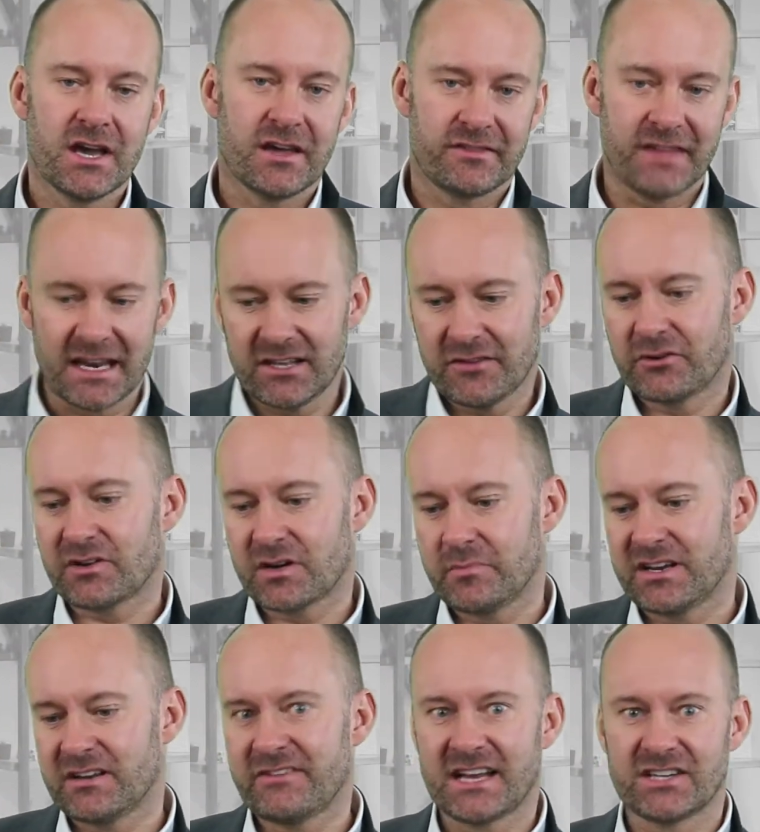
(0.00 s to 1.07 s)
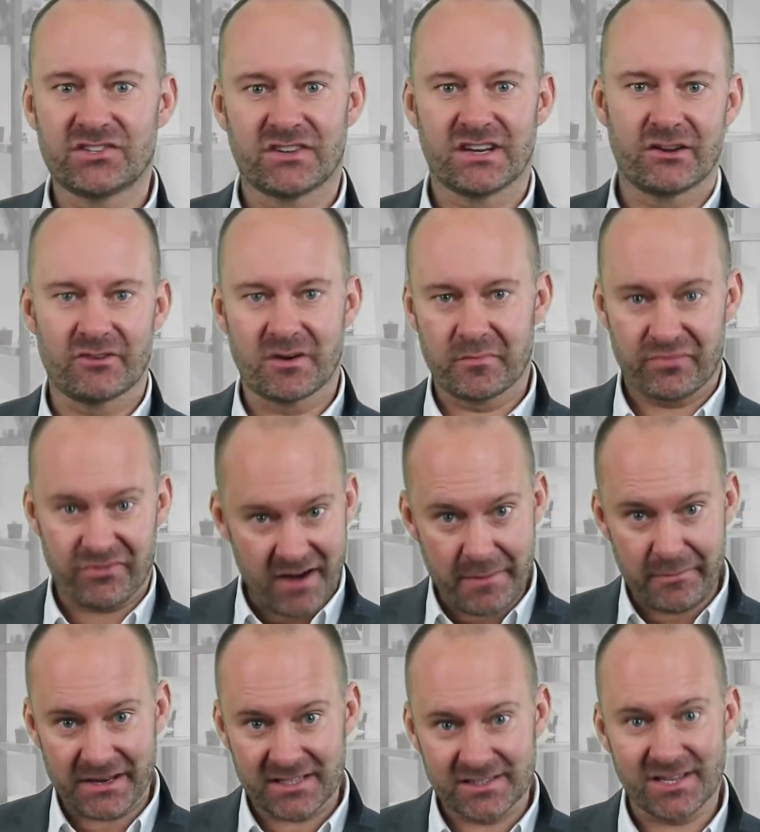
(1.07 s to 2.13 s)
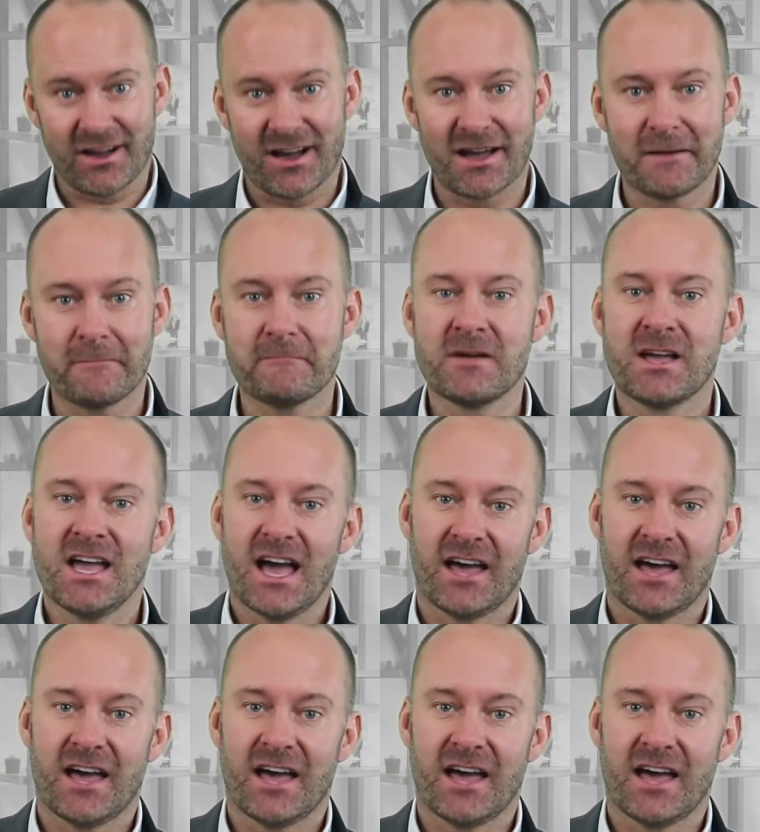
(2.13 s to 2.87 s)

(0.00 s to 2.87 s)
Then you've got a bit of engineering prepping time,